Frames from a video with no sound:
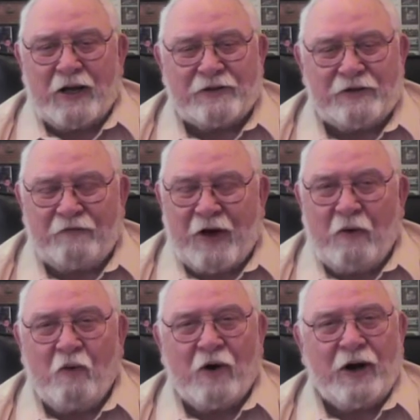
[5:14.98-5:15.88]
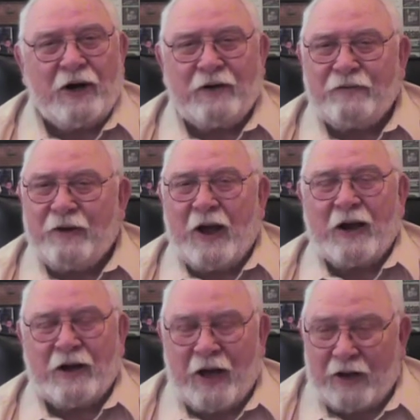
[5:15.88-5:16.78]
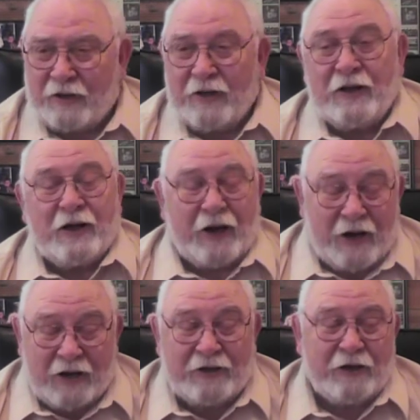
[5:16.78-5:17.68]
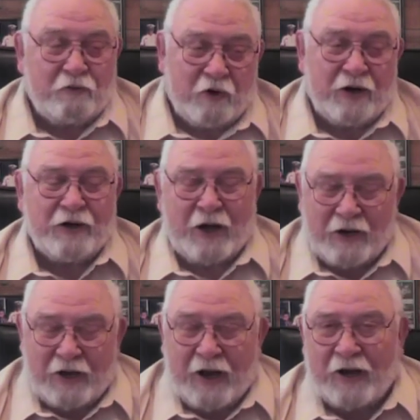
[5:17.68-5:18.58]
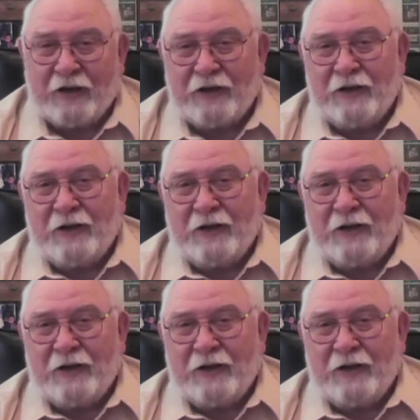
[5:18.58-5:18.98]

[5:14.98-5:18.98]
if I wanted it, I got it. And I did want it, and I got it.